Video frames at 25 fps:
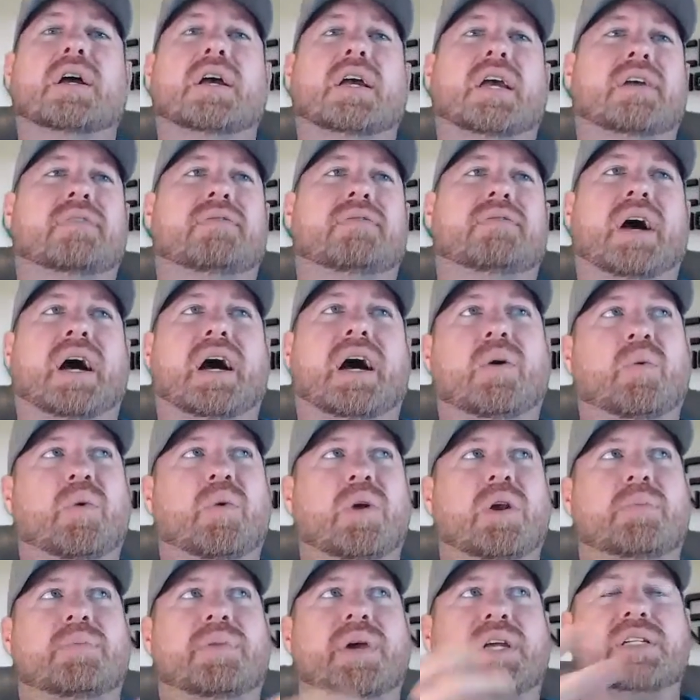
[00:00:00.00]
If I
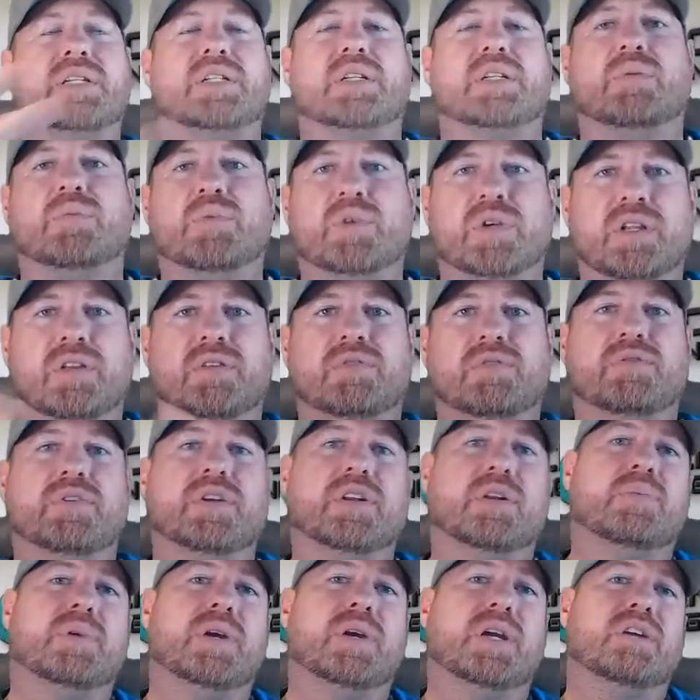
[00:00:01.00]
want to pay someone in the
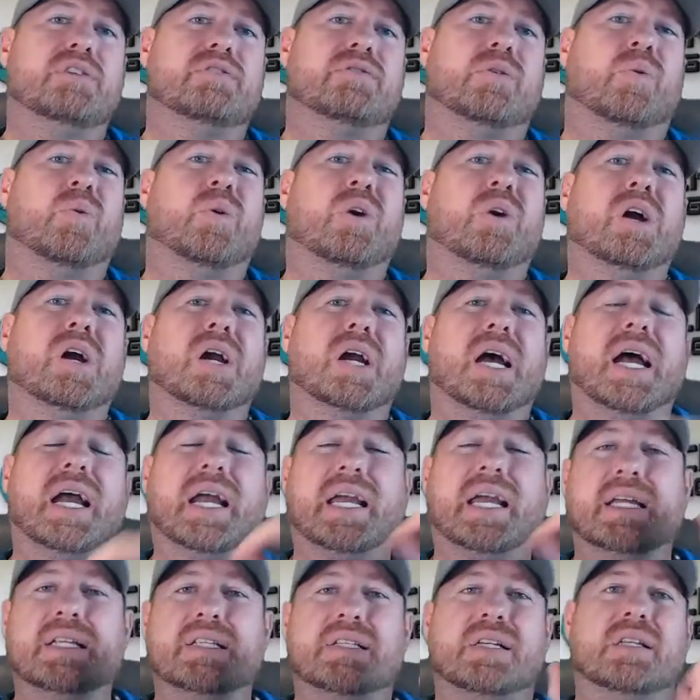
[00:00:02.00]
Philippines for work, I
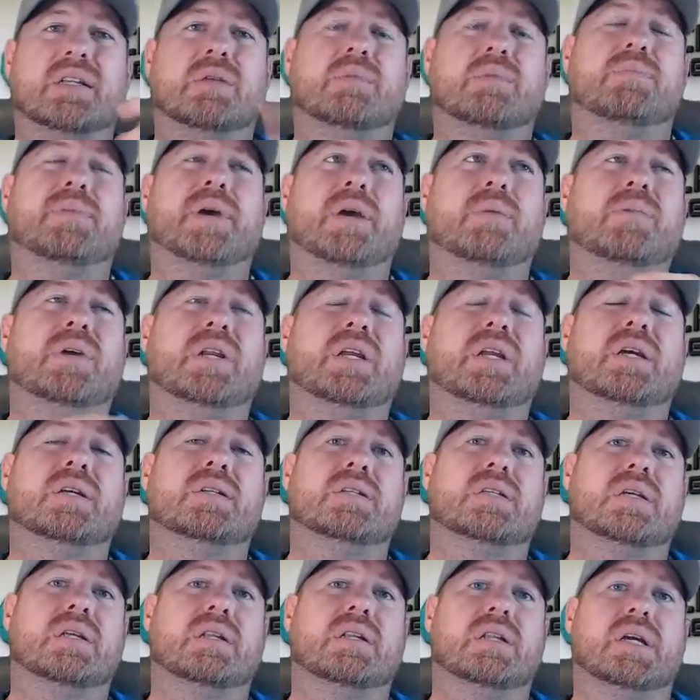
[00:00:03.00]
can send them payment
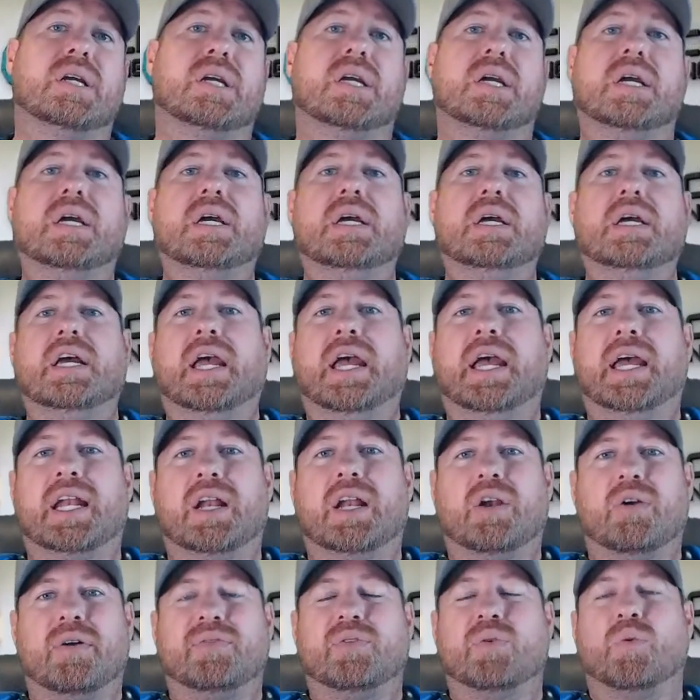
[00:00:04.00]
instantly, and I
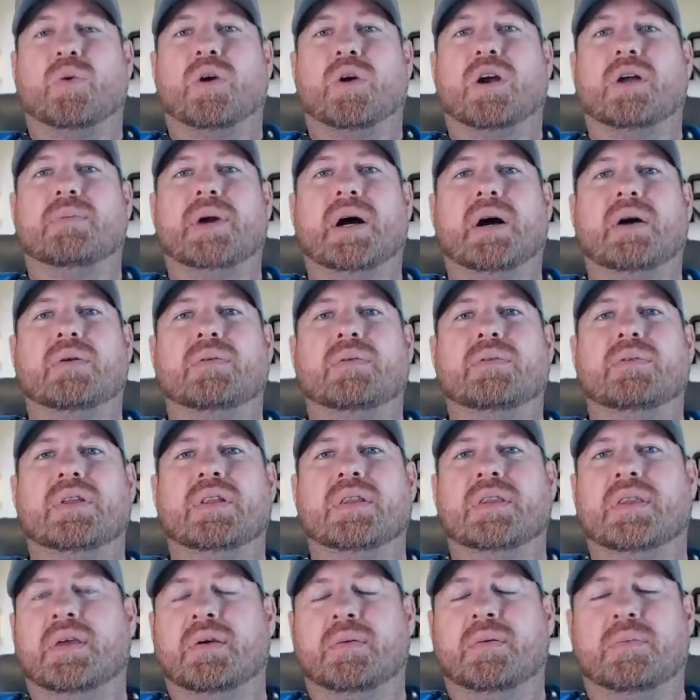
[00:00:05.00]
don't have to worry about
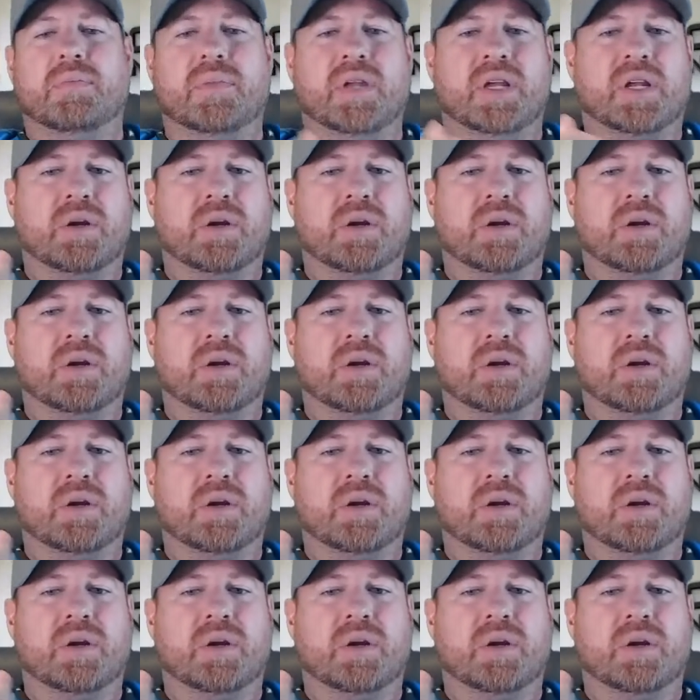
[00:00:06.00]
them,